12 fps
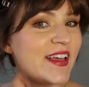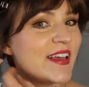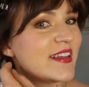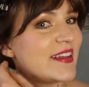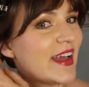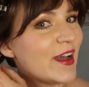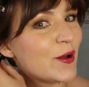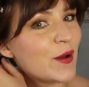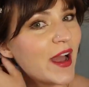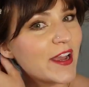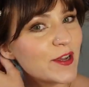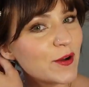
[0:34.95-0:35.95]
Now,
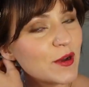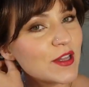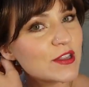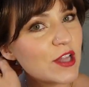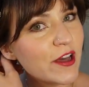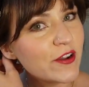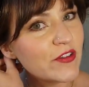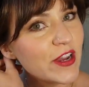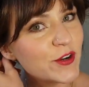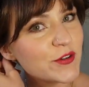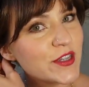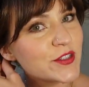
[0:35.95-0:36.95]
I know a lot of
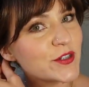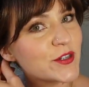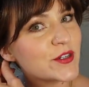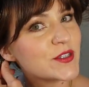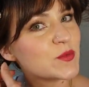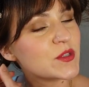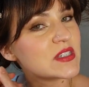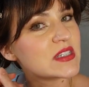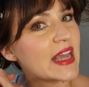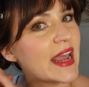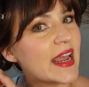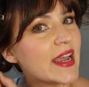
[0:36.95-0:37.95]
hairdressers will
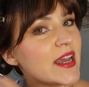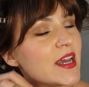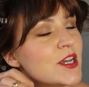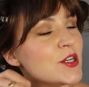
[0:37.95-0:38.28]
say,